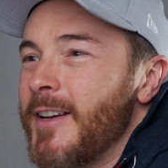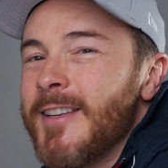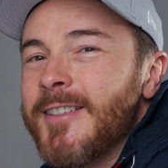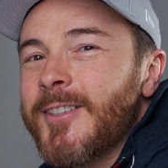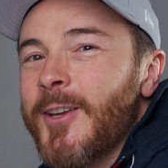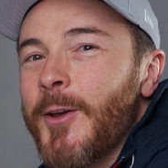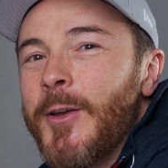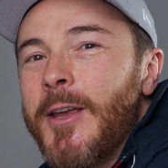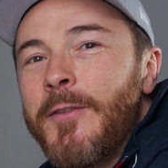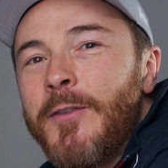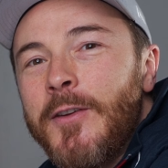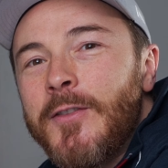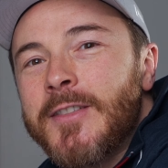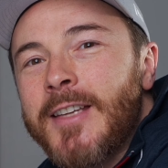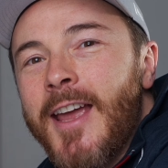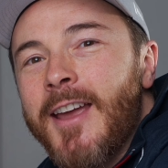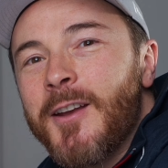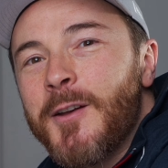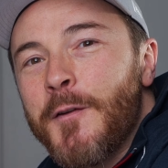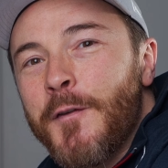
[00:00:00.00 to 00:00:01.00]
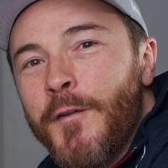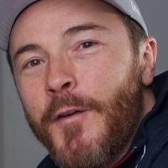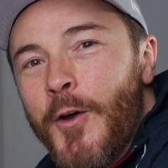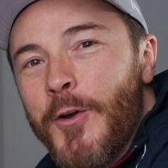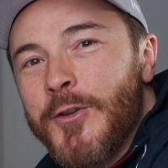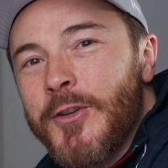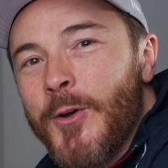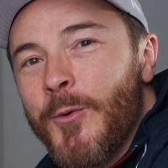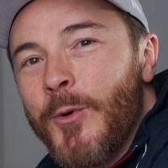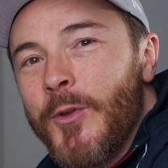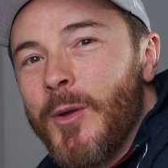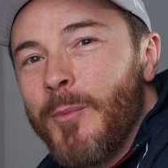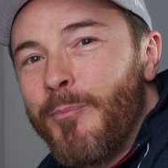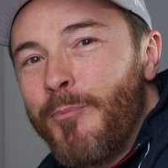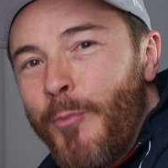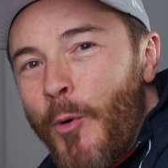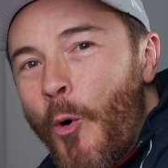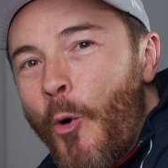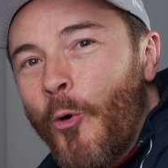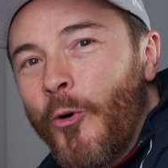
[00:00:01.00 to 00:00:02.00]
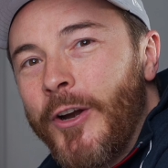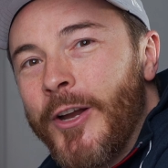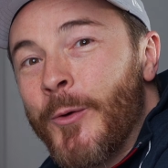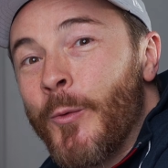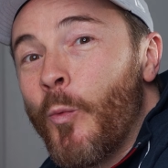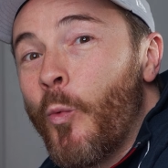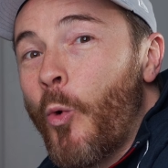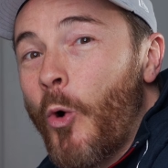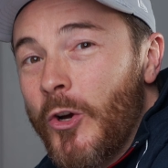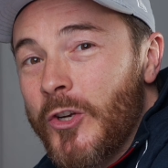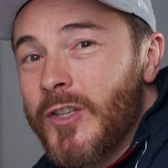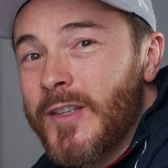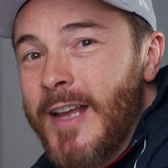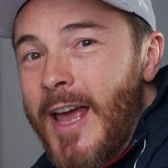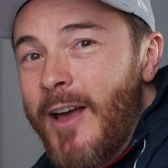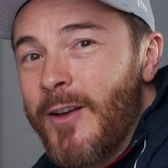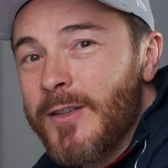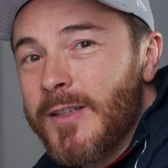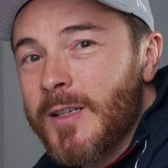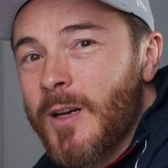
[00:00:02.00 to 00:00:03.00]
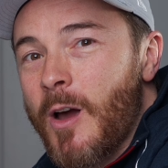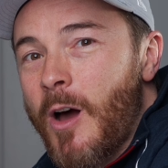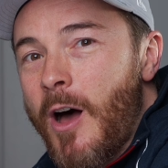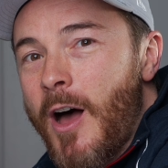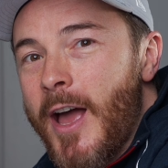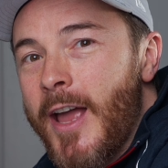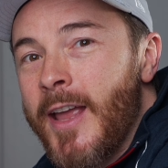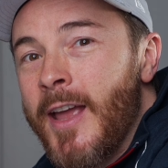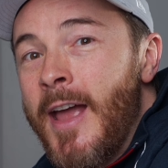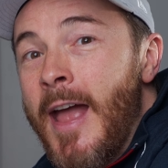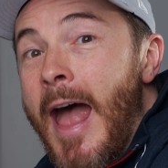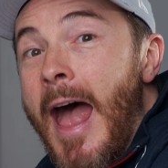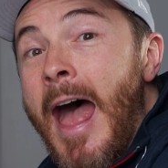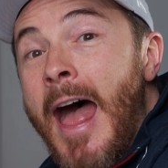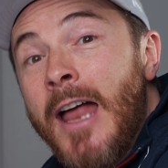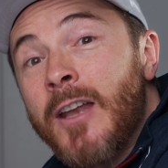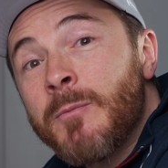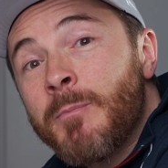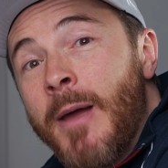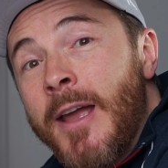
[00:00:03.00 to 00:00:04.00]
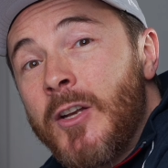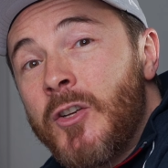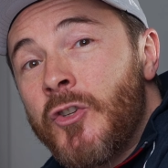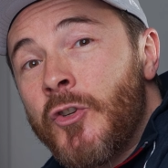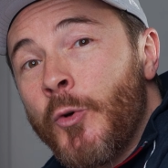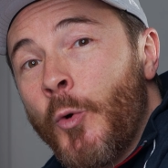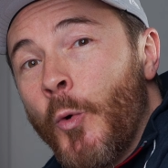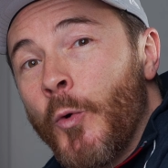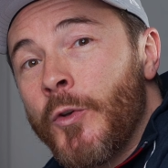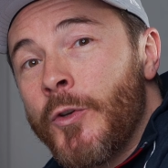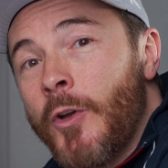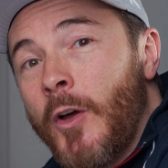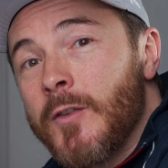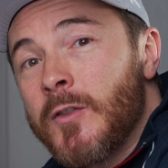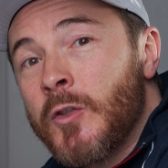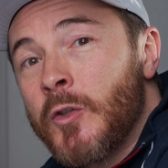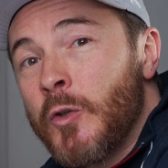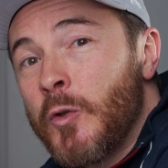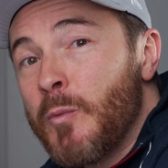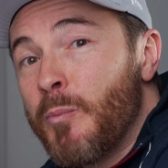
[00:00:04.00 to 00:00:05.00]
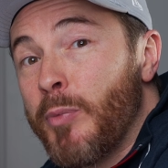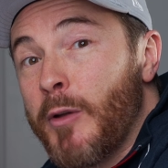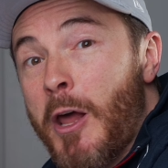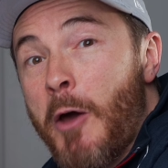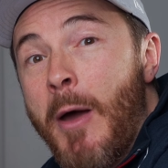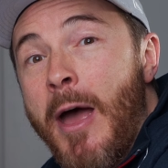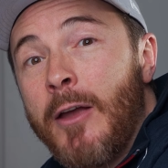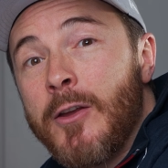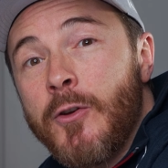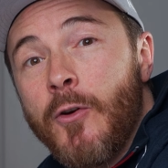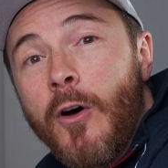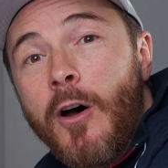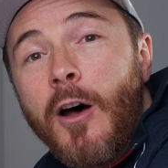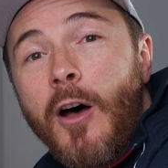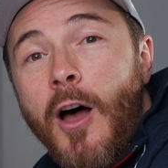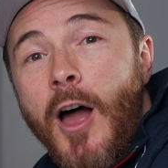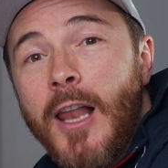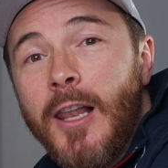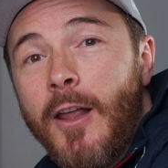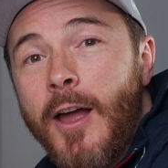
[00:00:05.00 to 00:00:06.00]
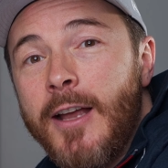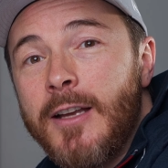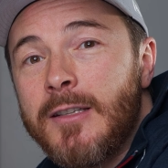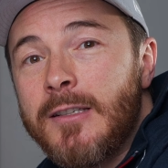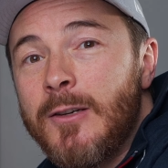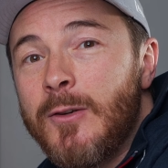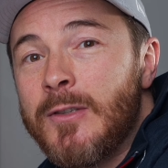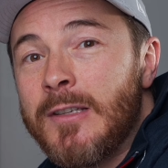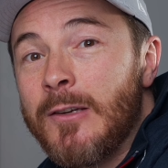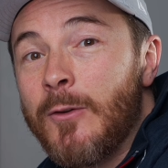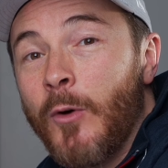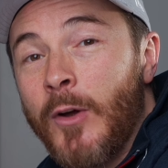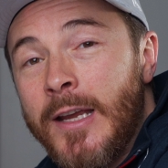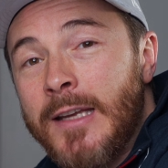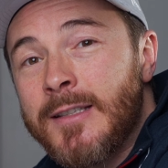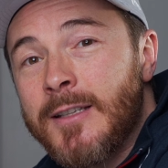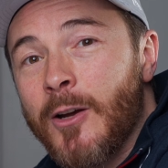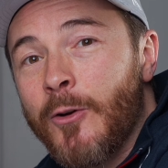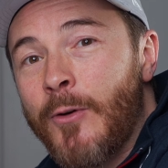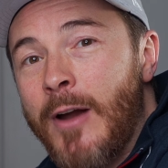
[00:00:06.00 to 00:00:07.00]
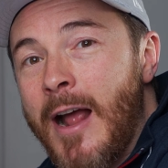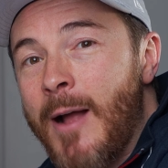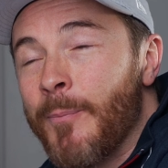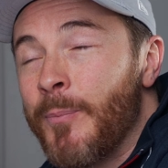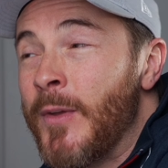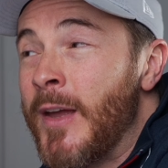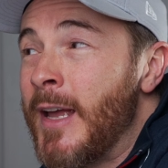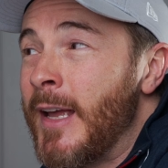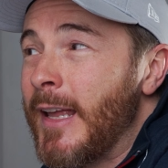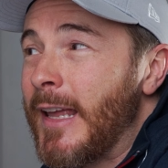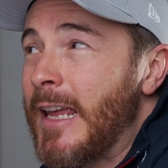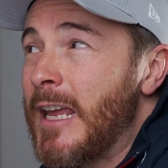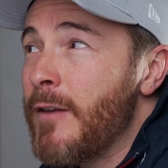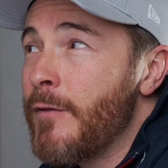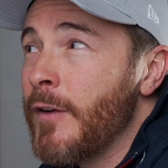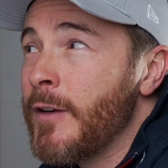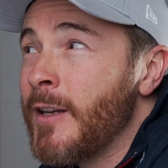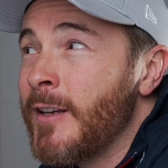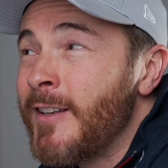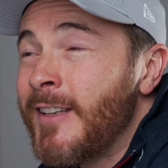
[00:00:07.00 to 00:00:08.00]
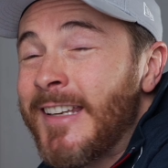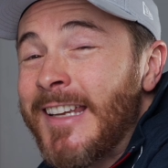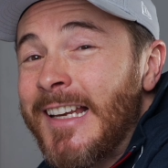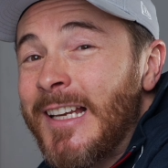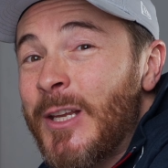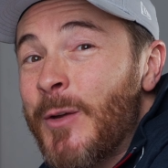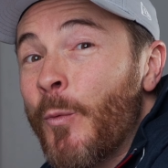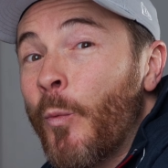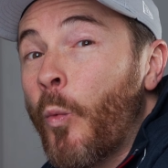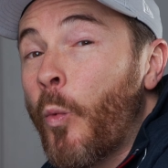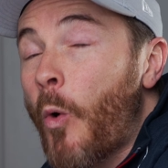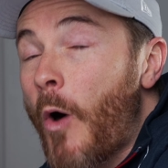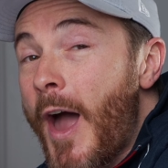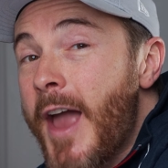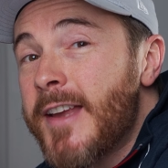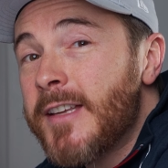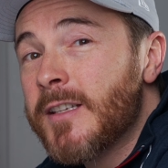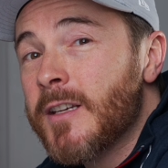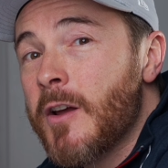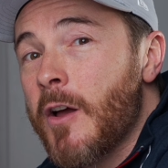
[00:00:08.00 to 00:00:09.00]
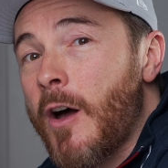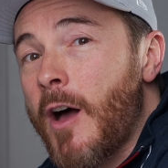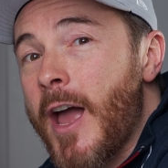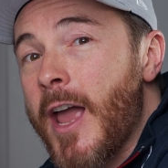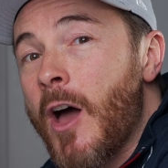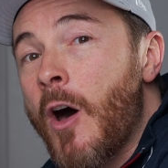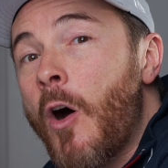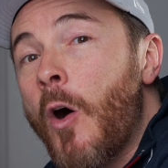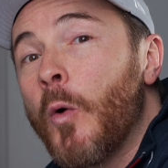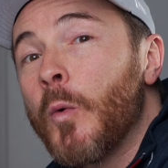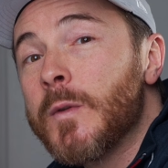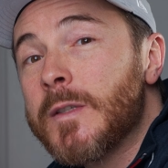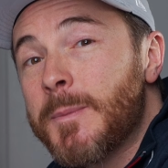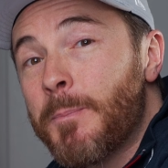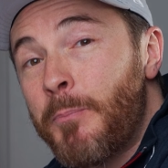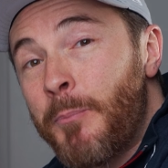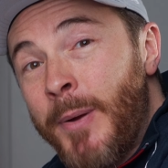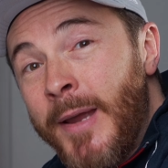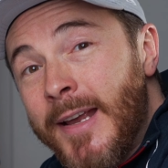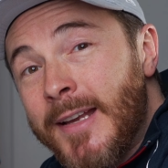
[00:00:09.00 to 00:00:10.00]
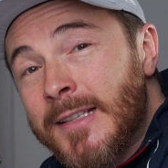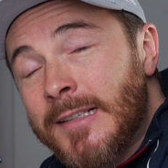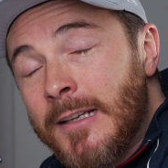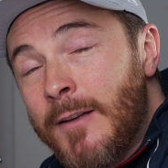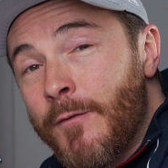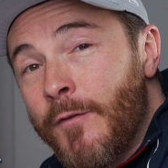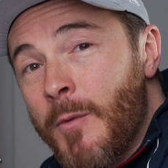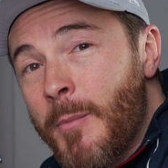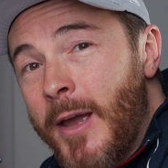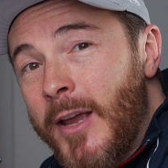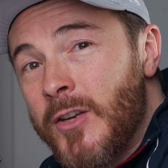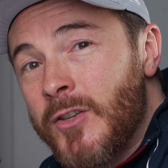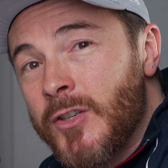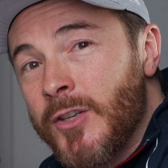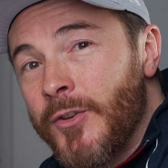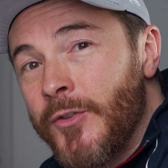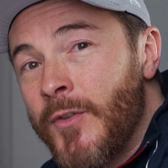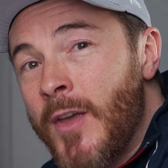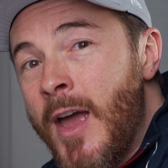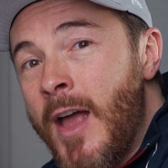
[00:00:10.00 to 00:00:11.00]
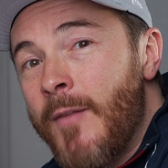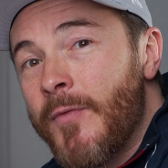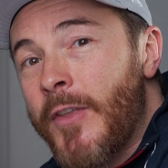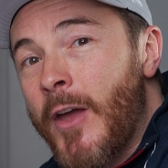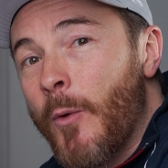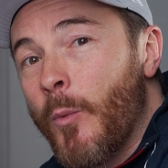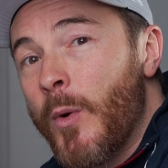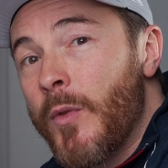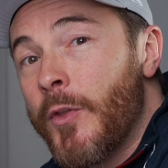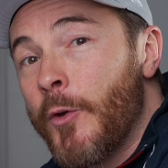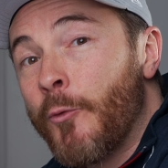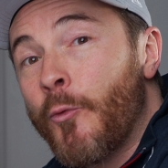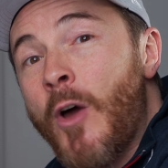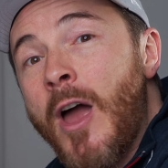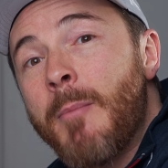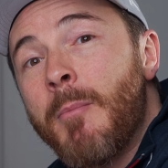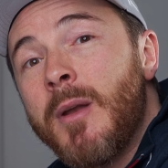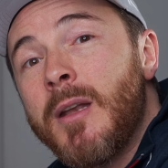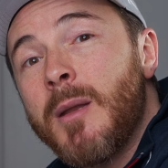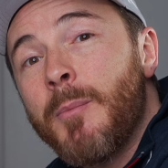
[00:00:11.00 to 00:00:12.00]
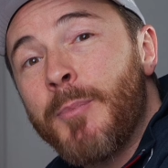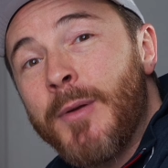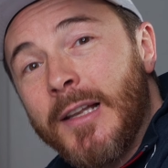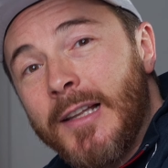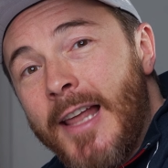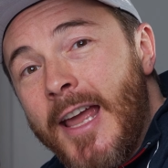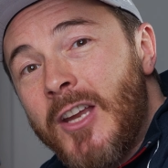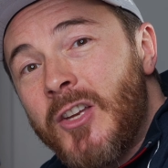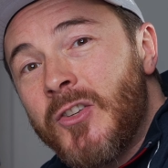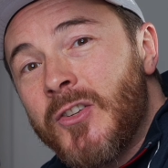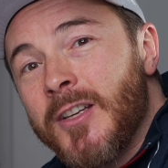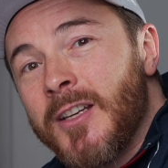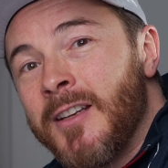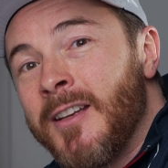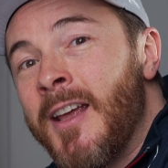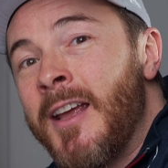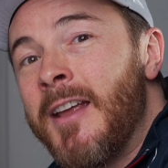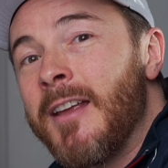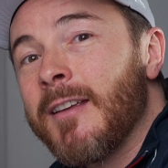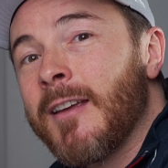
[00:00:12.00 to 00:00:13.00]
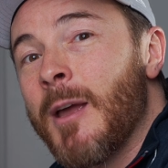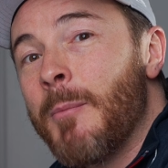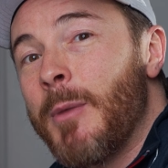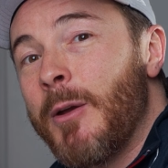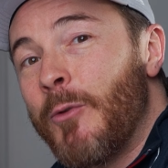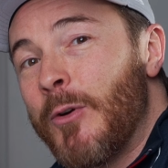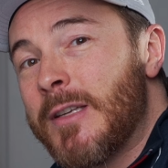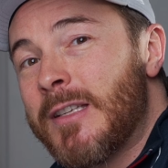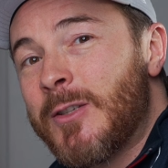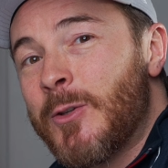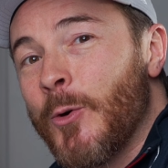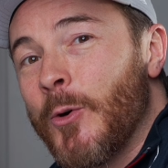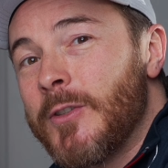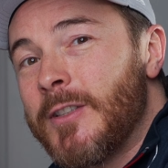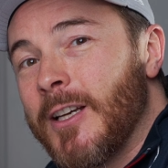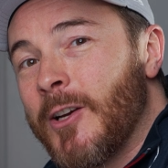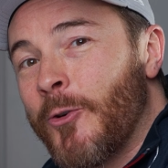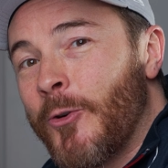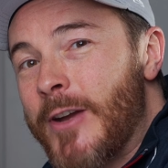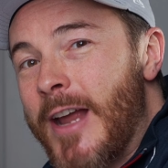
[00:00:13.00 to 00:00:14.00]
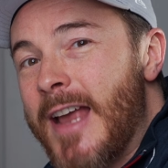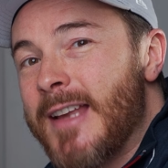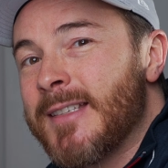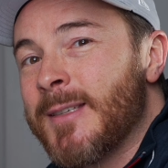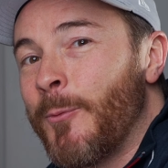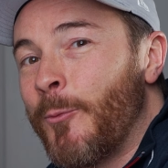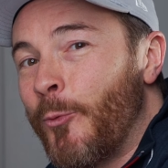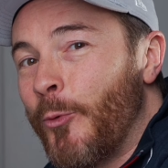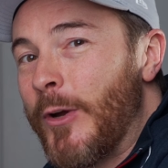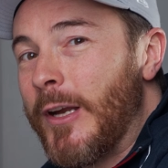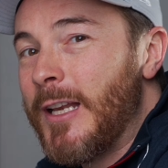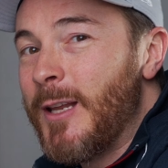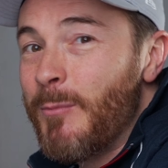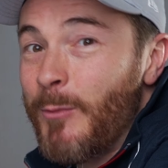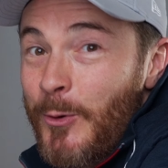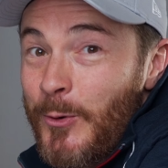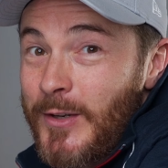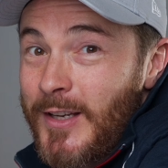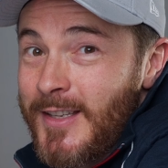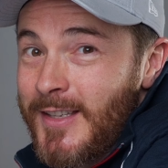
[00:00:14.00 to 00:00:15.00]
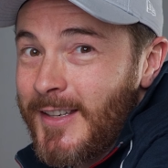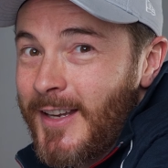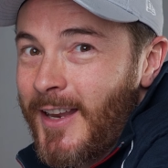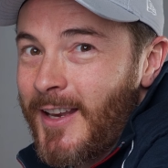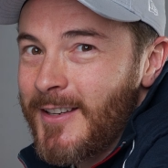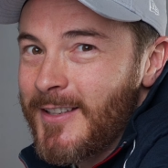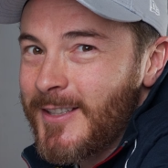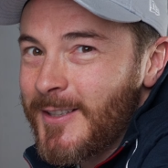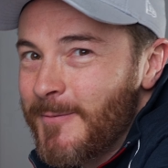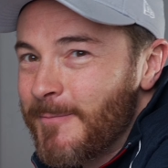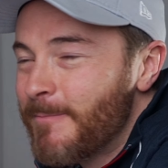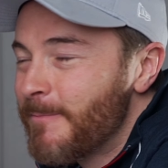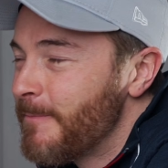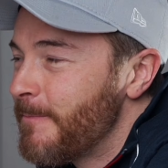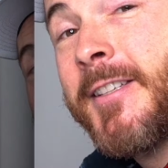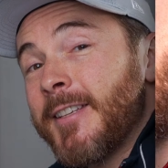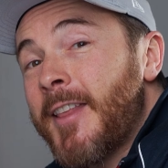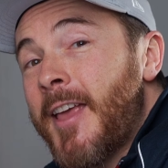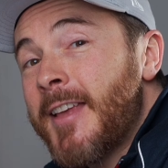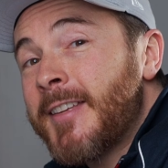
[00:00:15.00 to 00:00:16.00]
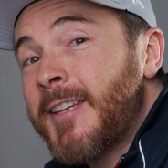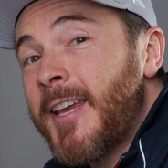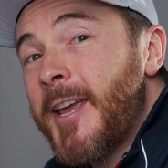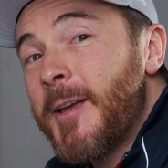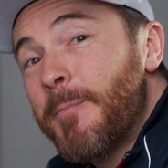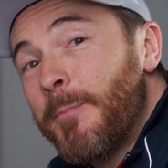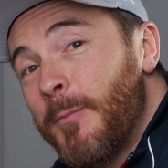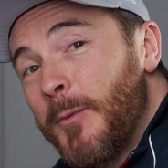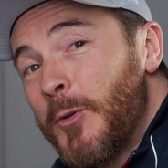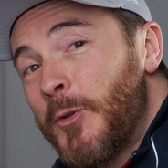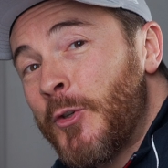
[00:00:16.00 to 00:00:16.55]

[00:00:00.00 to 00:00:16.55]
So if you've taken a photo with a boring, washed out sky and made sure not to blow out your highlights using your histogram, even a nearly white sky holds pixel information that with the right manipulation can be restored to create some really moody scenes. So that's it.